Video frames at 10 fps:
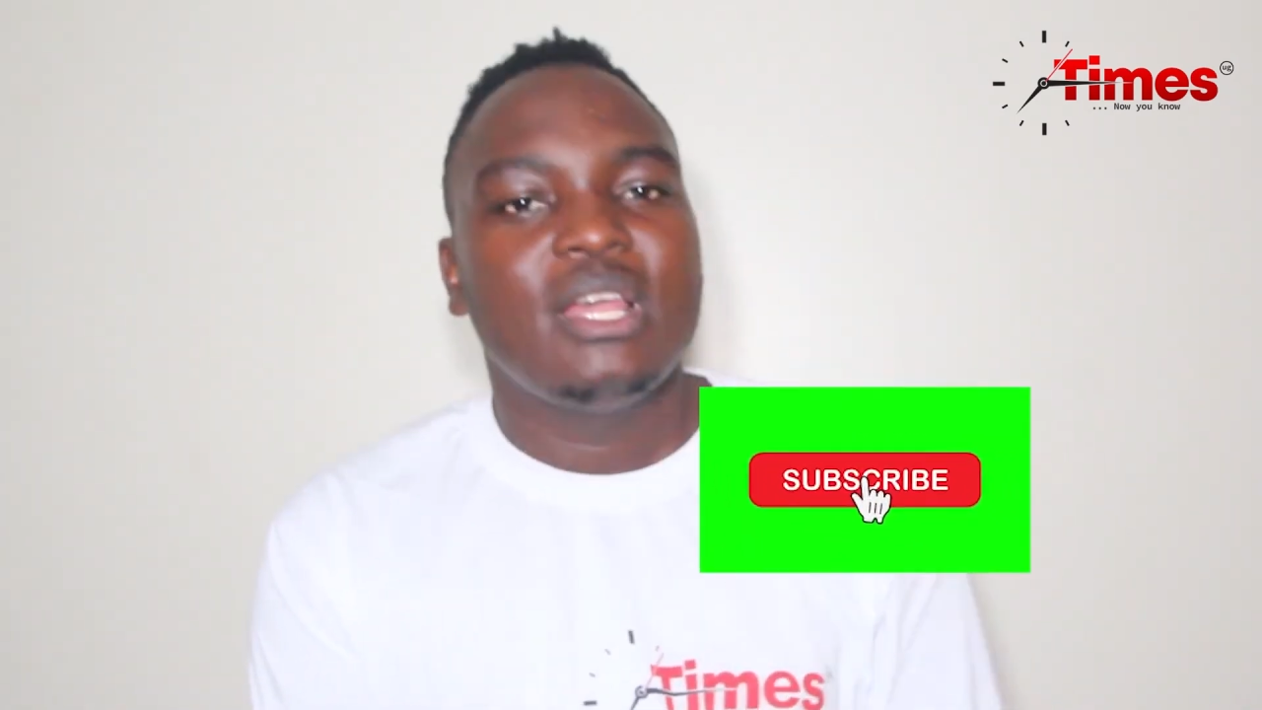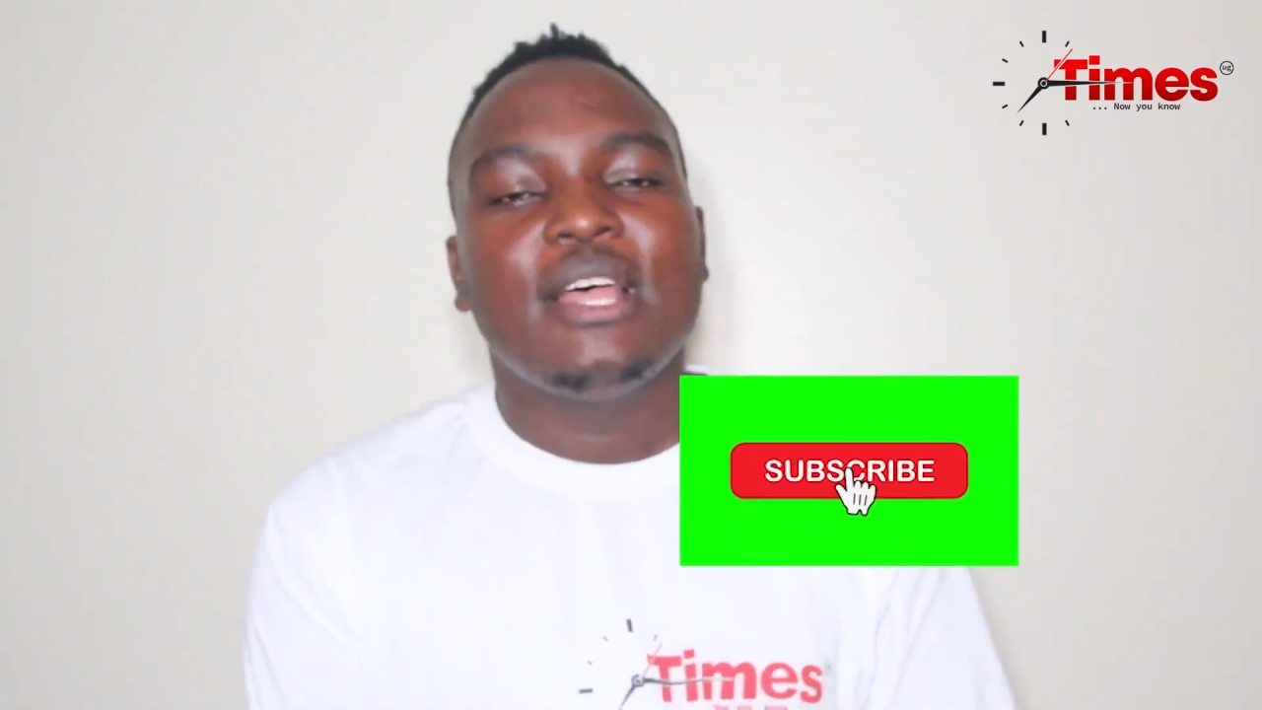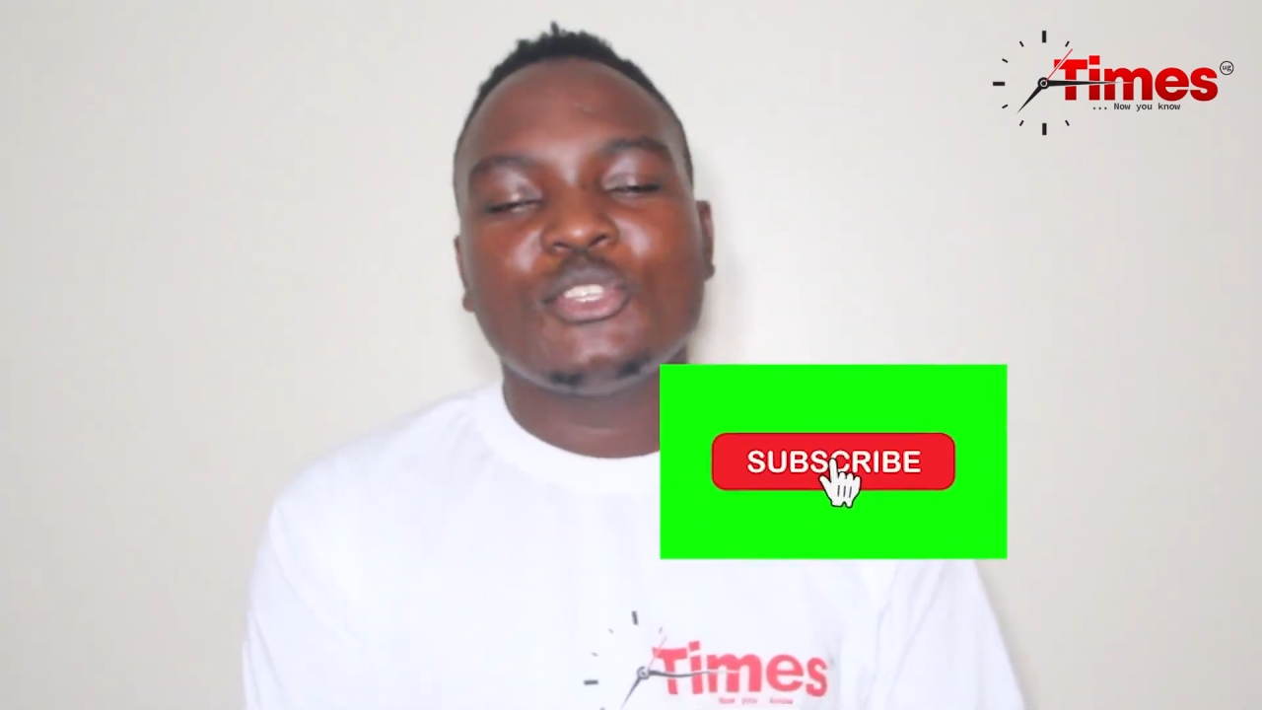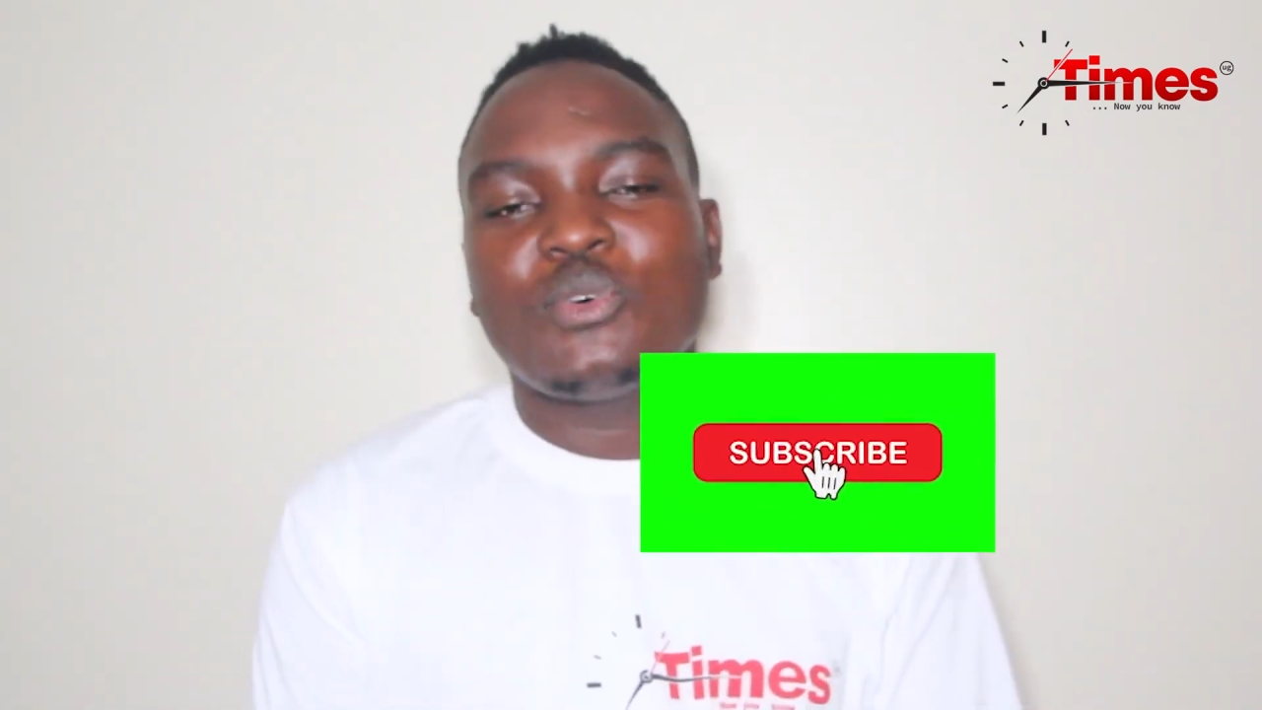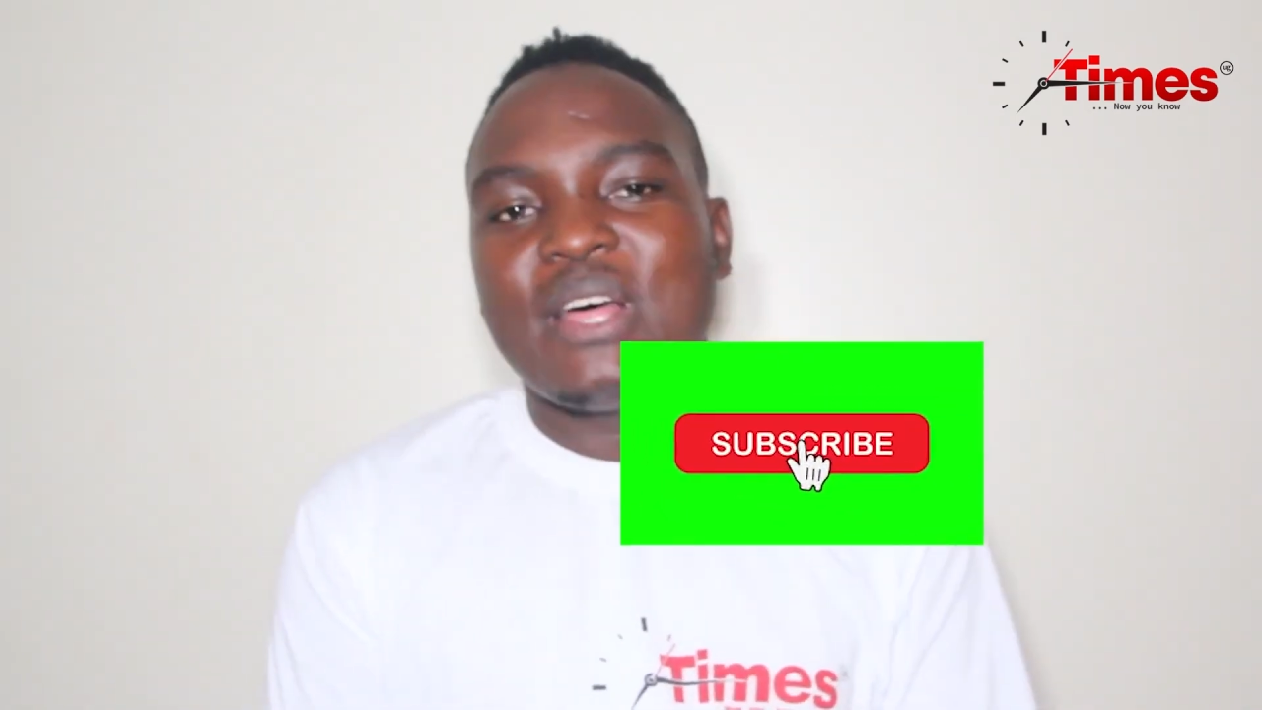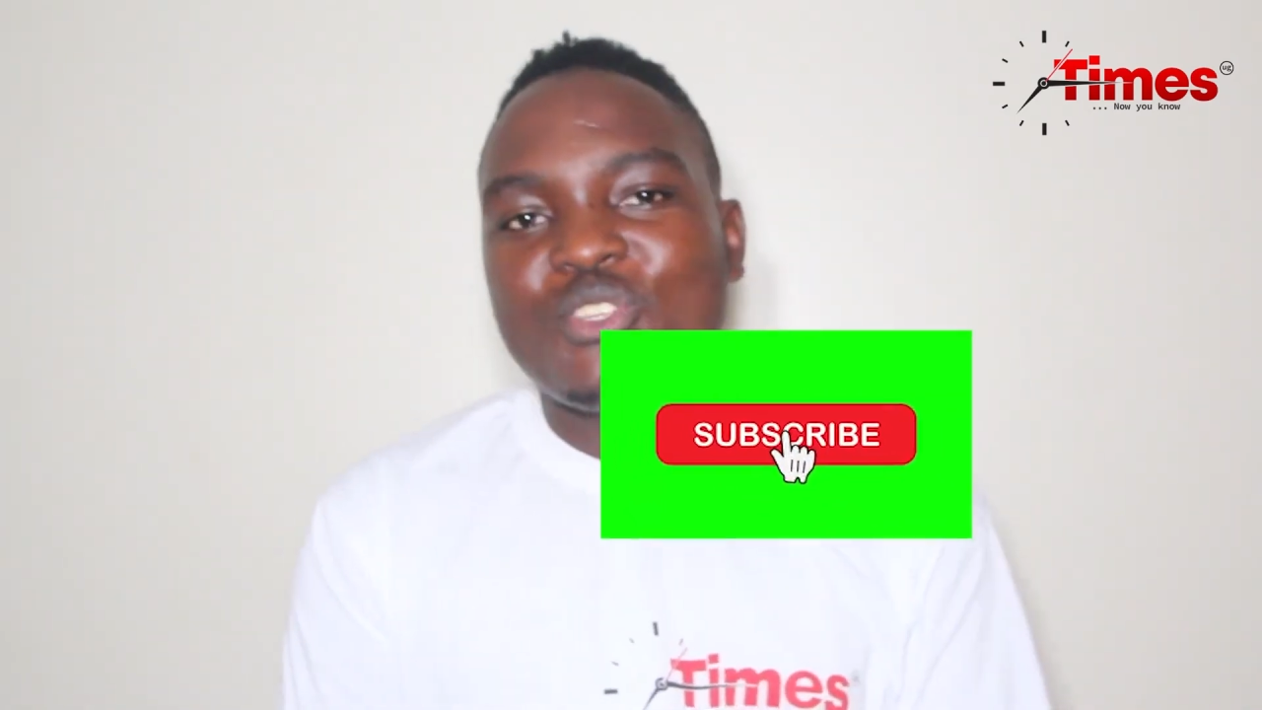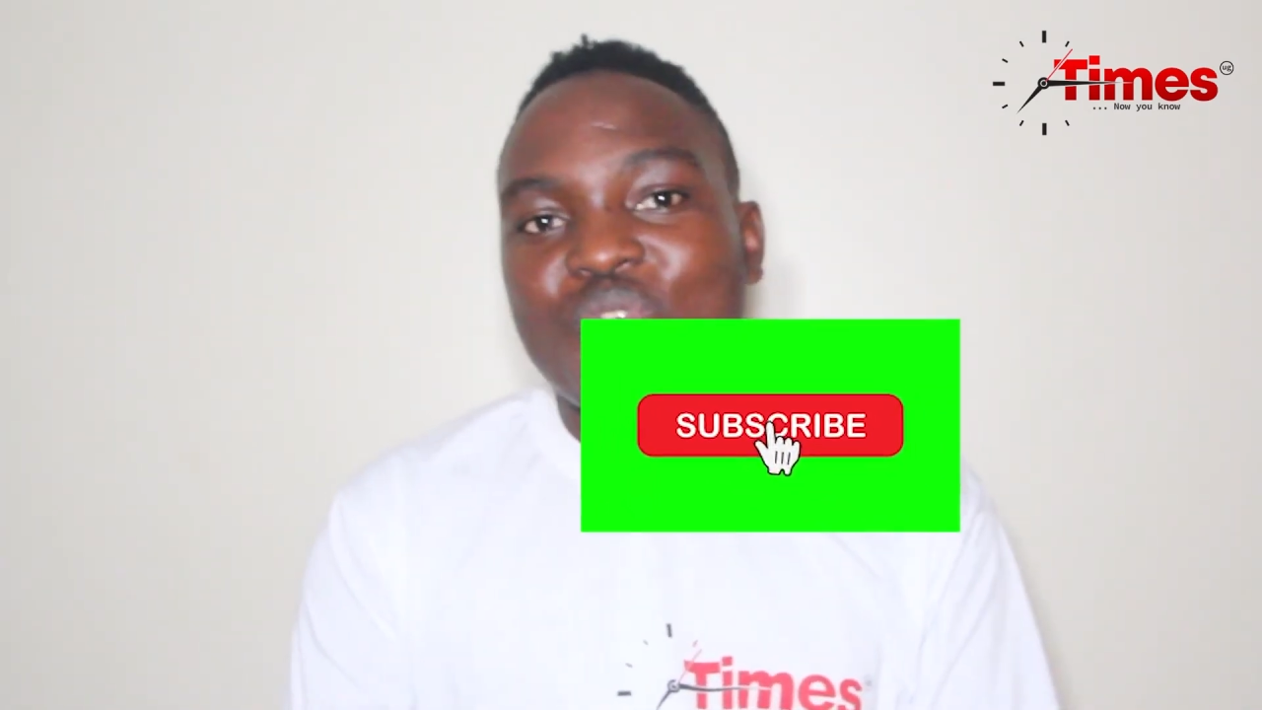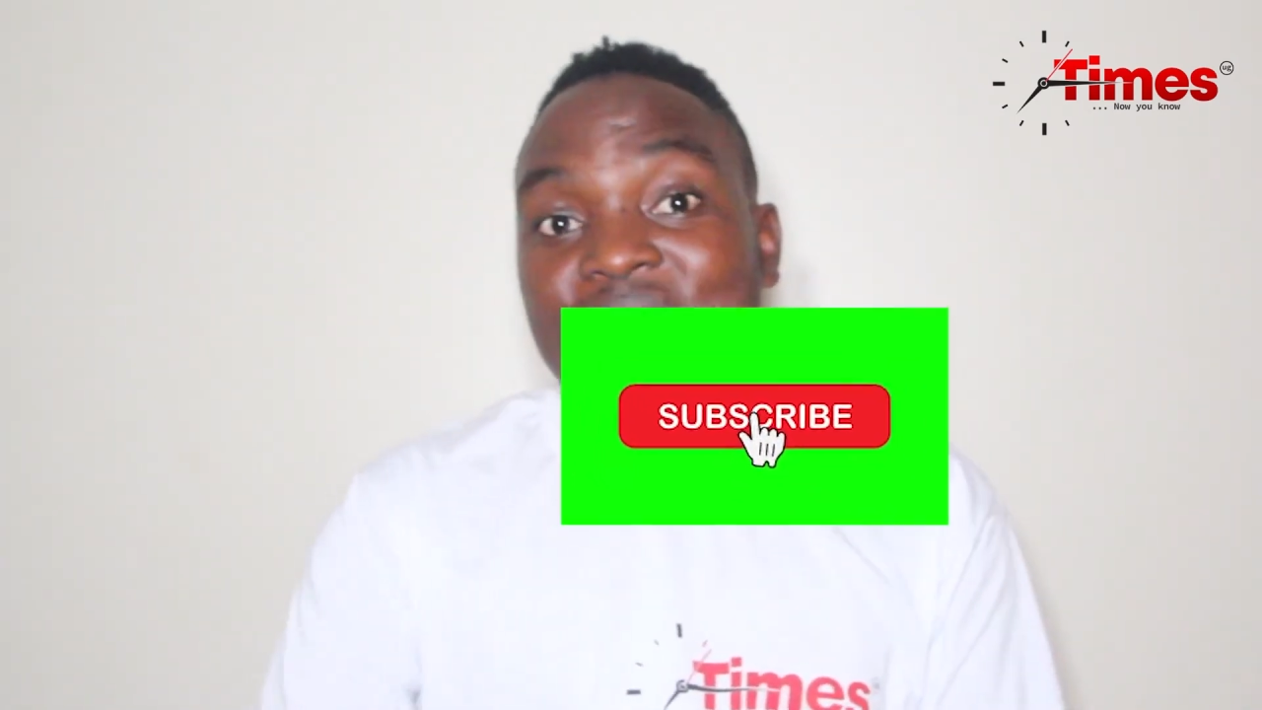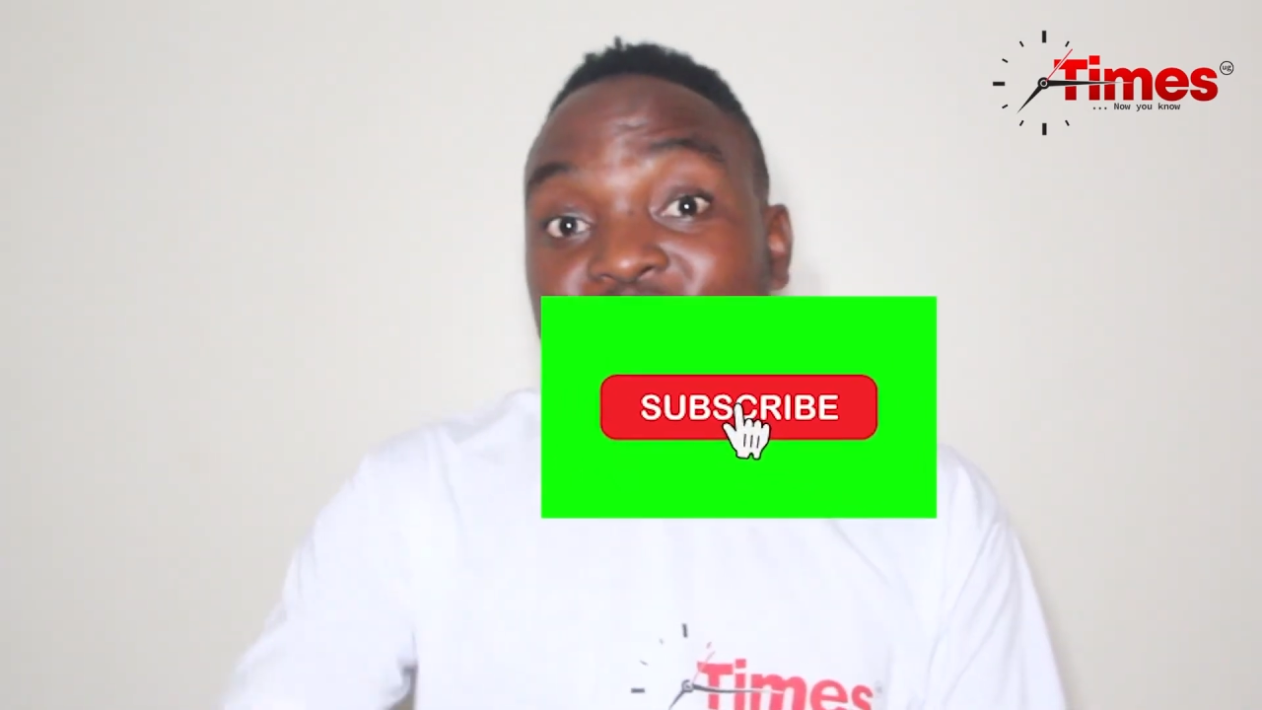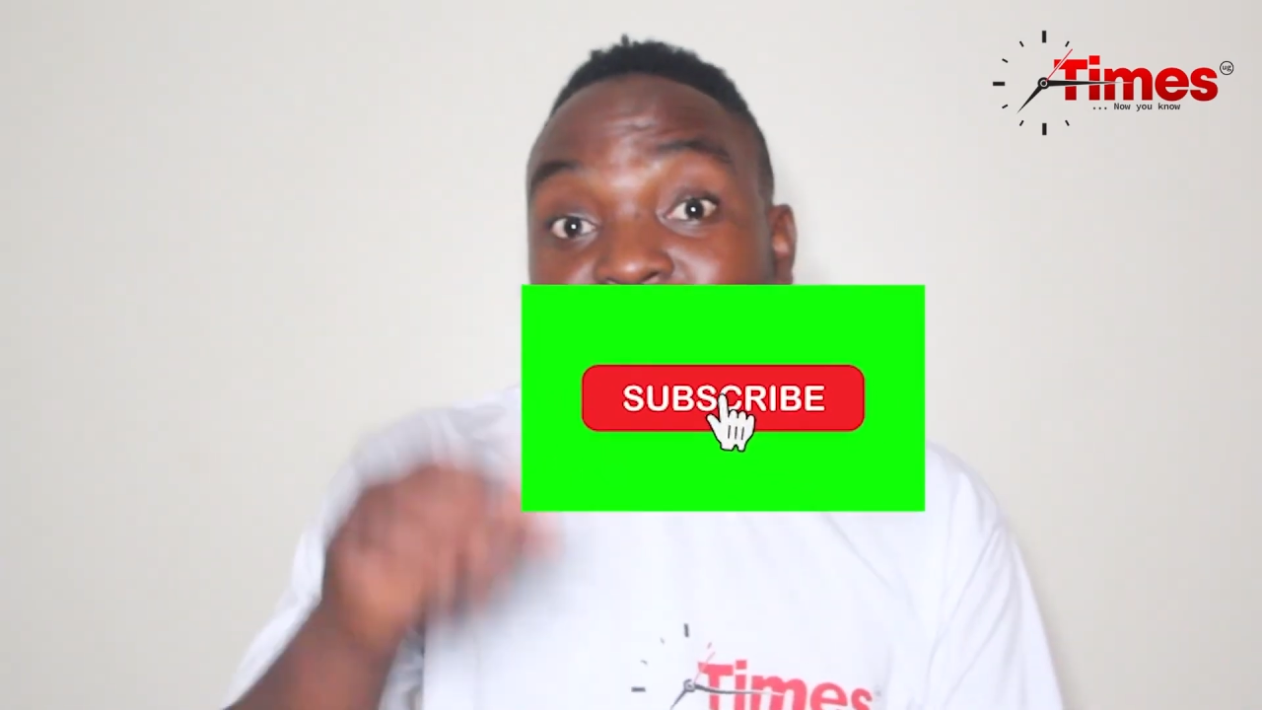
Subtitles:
so that you get